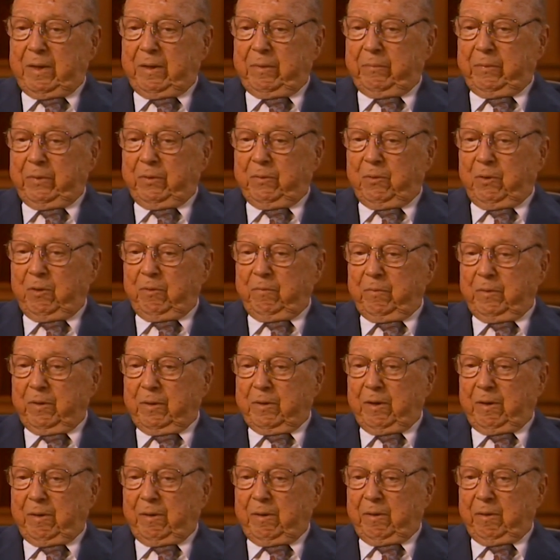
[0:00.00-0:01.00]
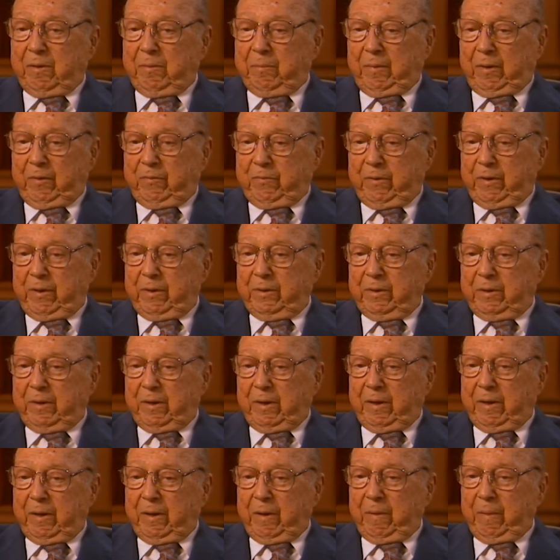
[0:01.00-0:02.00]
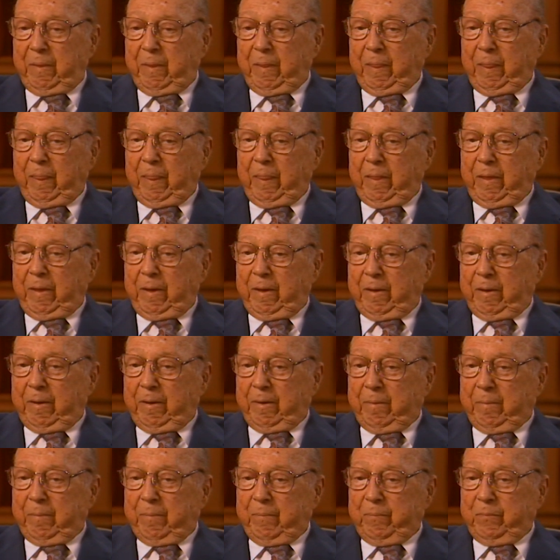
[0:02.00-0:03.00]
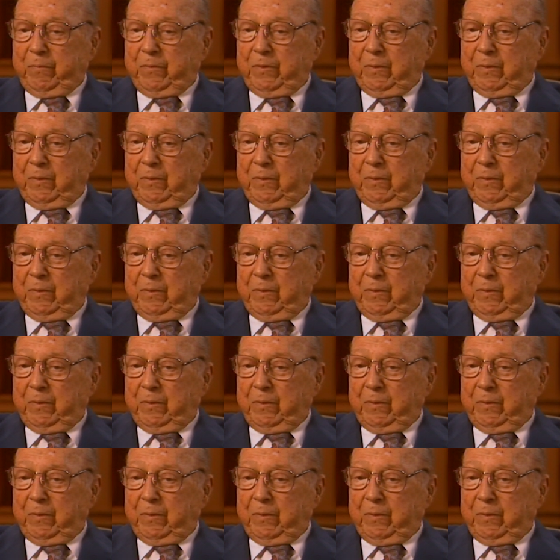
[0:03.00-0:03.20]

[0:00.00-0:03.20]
We drove the car, my friend and I, um,